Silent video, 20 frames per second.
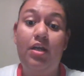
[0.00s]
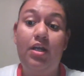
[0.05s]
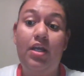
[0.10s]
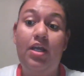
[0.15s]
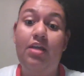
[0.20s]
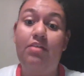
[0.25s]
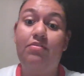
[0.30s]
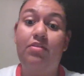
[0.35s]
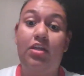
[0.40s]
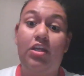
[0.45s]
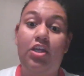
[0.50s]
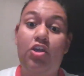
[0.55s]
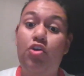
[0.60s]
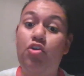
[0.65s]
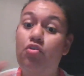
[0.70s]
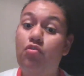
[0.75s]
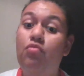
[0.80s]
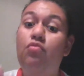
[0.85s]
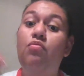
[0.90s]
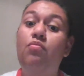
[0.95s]
Is it
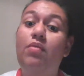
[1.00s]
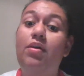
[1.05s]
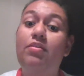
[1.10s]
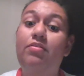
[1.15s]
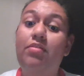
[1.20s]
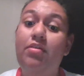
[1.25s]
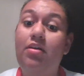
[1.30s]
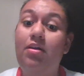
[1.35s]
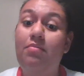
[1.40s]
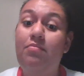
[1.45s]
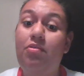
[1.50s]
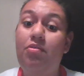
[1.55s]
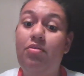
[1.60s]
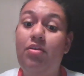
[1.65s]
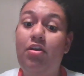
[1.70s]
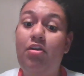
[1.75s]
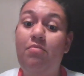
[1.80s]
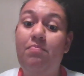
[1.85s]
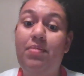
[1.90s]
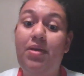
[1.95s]
you who wants to come to
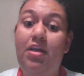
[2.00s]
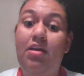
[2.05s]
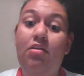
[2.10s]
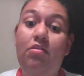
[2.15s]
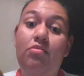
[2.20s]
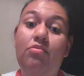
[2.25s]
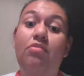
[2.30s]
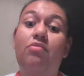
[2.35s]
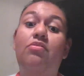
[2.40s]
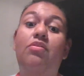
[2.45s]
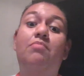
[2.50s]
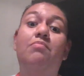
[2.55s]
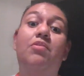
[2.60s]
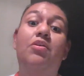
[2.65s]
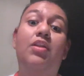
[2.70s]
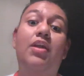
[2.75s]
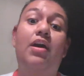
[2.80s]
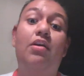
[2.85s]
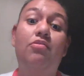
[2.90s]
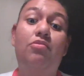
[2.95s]
therapy? Or is it
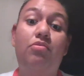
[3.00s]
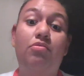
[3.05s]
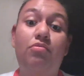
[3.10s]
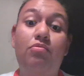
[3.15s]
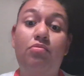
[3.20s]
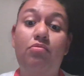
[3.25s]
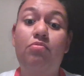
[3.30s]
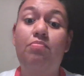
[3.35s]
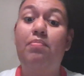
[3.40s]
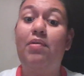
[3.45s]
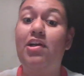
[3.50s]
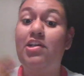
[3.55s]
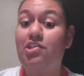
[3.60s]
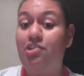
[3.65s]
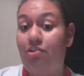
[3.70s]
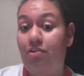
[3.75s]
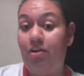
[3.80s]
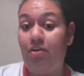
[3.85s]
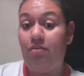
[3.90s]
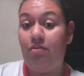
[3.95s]
someone else who's
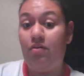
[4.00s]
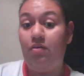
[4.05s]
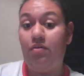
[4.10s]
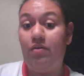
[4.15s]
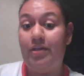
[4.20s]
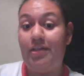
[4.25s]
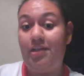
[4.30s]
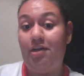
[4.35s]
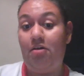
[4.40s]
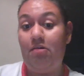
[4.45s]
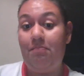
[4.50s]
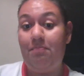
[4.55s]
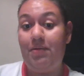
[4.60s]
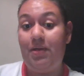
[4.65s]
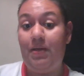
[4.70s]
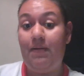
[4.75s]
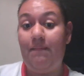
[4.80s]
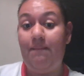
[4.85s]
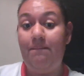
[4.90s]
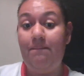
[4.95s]
pressuring you to go to
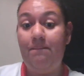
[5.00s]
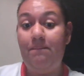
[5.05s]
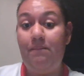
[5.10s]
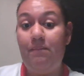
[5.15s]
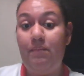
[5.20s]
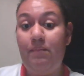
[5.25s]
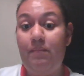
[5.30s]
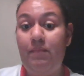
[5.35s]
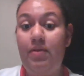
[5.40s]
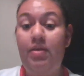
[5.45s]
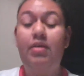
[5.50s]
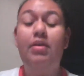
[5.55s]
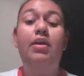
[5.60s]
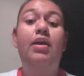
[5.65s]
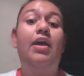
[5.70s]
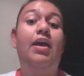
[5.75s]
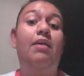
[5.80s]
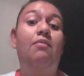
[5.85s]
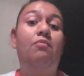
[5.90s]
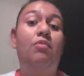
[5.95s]
therapy?
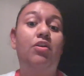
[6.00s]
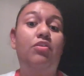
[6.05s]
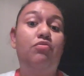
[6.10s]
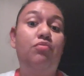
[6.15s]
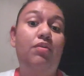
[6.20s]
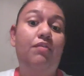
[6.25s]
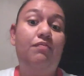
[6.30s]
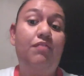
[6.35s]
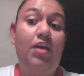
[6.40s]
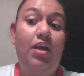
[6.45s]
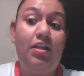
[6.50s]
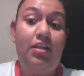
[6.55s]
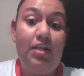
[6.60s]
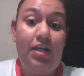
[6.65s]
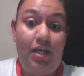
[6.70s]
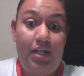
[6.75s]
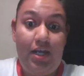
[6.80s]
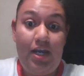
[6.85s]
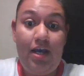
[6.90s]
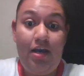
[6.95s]
And once we find
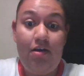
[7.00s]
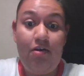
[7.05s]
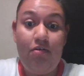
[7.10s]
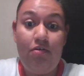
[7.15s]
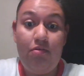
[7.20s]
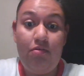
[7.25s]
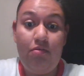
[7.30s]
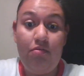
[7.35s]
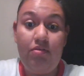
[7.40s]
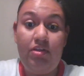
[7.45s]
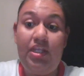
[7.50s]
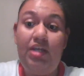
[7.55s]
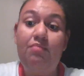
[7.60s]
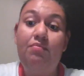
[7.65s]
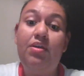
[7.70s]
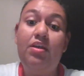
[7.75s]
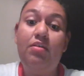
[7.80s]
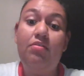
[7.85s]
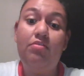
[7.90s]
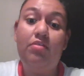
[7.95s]
that out, then
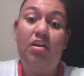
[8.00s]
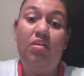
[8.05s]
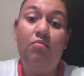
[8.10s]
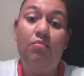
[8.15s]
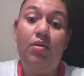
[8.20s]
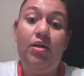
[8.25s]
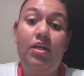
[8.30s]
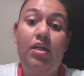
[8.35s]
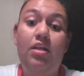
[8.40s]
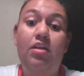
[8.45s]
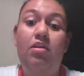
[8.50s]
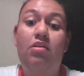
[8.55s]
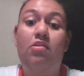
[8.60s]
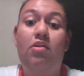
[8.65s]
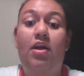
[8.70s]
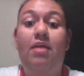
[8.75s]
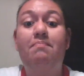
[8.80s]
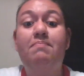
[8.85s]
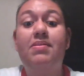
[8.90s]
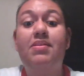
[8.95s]
we can start working on our
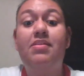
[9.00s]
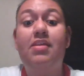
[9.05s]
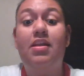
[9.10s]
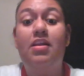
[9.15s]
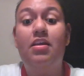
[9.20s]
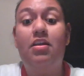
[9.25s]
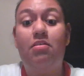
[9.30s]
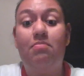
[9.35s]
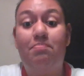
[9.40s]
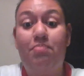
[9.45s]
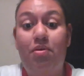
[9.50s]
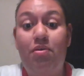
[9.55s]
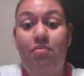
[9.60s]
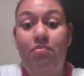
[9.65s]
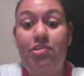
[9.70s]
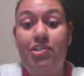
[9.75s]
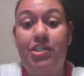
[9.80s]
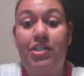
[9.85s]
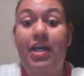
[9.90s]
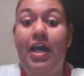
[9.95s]
empathetic
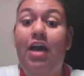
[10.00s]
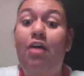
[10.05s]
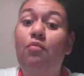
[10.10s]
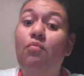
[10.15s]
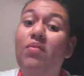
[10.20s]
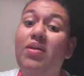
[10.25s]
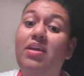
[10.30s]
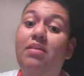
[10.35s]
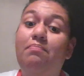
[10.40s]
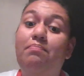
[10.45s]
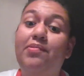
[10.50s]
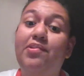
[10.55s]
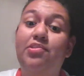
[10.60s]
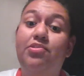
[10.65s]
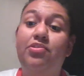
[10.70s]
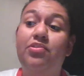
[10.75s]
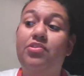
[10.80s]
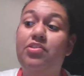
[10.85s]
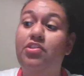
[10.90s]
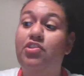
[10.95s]
approach and how we
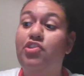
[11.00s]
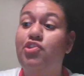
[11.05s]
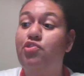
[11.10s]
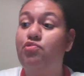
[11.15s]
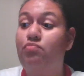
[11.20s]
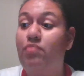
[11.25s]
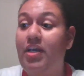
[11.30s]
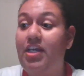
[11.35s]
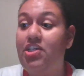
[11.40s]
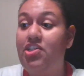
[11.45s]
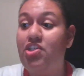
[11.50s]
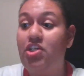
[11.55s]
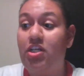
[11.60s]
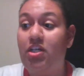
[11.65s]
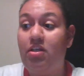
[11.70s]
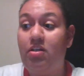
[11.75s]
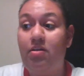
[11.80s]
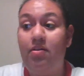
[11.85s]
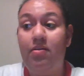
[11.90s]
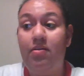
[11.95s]
approach the situation.